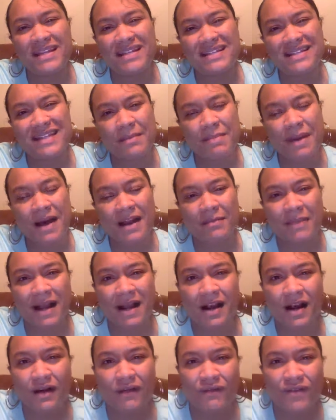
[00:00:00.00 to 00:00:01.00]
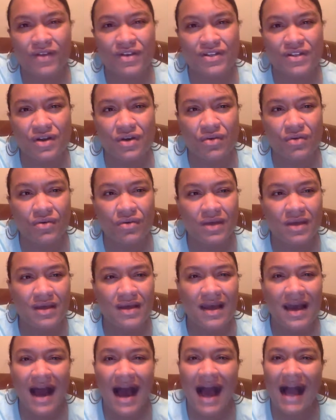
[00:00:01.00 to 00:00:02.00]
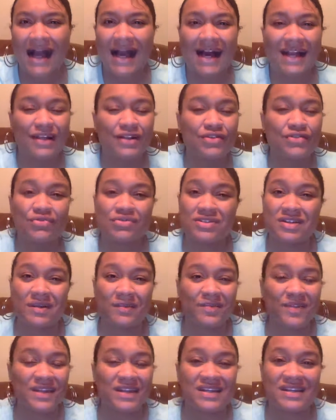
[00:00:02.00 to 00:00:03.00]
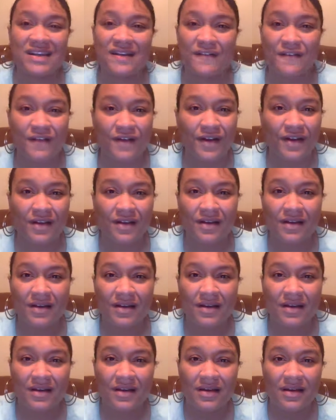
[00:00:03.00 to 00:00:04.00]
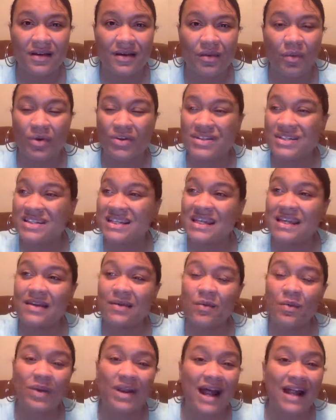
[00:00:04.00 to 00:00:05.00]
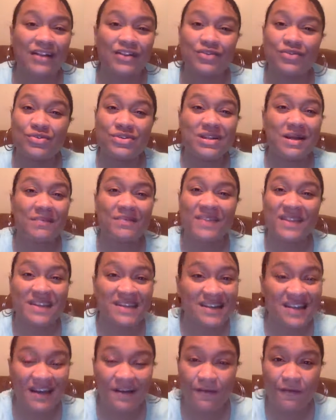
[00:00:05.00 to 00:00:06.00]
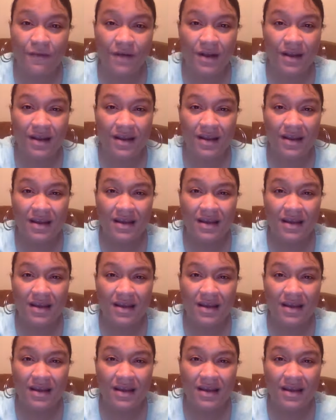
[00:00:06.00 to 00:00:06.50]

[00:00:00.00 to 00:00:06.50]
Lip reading: to step out of my comfort zone, I got to do something different. Well, see, when I do something different,